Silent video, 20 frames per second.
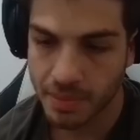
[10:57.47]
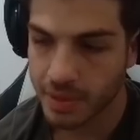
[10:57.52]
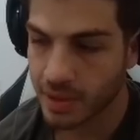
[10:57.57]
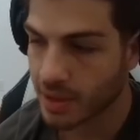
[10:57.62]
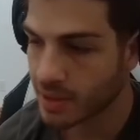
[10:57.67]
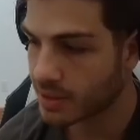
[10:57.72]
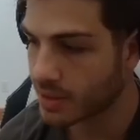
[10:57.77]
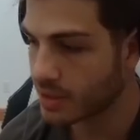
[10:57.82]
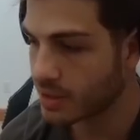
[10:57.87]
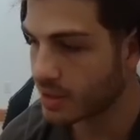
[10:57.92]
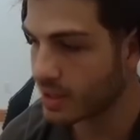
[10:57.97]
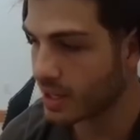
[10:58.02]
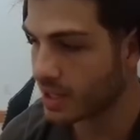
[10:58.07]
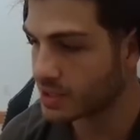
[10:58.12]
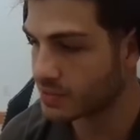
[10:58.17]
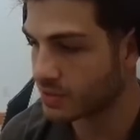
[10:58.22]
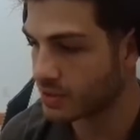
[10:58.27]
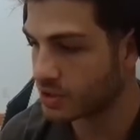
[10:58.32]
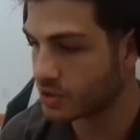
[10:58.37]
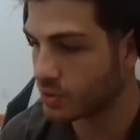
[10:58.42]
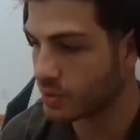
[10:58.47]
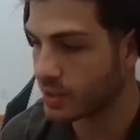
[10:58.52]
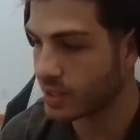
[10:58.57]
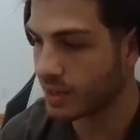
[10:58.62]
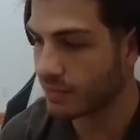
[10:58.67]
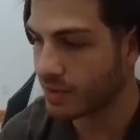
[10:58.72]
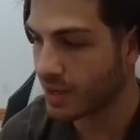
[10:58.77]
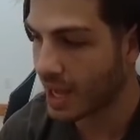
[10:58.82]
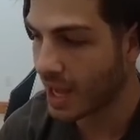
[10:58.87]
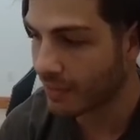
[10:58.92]
here. Thank you guys for joining.
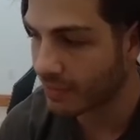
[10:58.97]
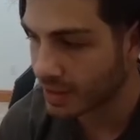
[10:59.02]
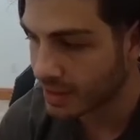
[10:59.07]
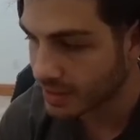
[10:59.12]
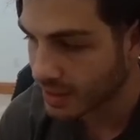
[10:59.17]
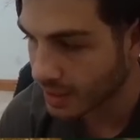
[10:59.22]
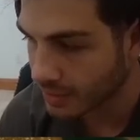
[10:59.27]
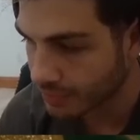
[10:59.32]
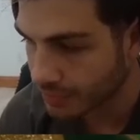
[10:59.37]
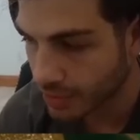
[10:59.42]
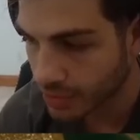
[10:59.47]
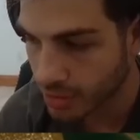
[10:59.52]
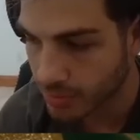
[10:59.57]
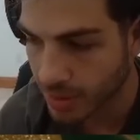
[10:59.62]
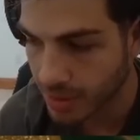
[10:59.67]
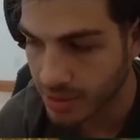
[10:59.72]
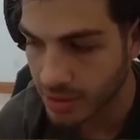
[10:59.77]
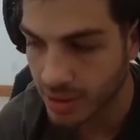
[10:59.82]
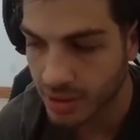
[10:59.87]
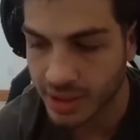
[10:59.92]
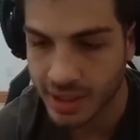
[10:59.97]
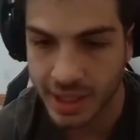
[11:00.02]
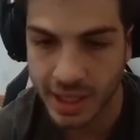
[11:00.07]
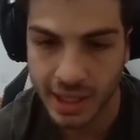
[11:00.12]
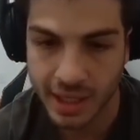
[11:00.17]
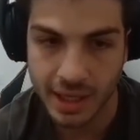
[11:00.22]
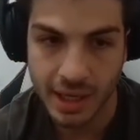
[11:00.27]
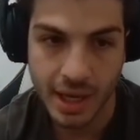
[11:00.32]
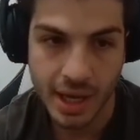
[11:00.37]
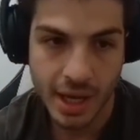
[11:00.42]
If you haven't hit that follow button on
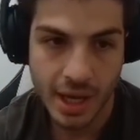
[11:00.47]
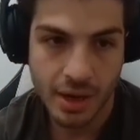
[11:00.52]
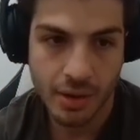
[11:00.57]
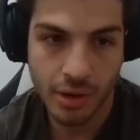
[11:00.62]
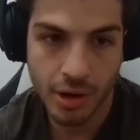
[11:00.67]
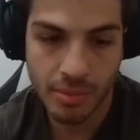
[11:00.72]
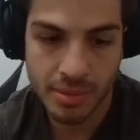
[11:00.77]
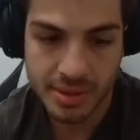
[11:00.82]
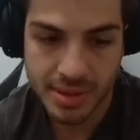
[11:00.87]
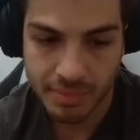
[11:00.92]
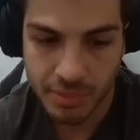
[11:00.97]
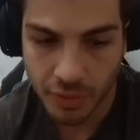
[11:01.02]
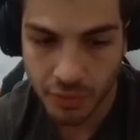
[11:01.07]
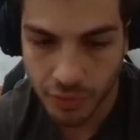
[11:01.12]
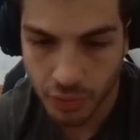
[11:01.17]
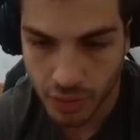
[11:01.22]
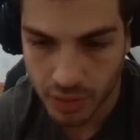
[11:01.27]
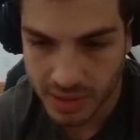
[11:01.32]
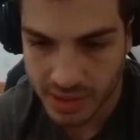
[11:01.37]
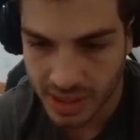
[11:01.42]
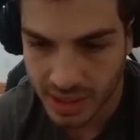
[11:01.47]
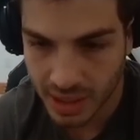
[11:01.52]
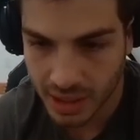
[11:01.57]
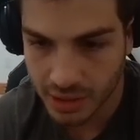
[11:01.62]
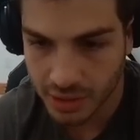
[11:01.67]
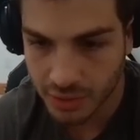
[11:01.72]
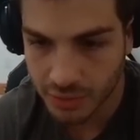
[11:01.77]
Kick, we're almost up to 1,400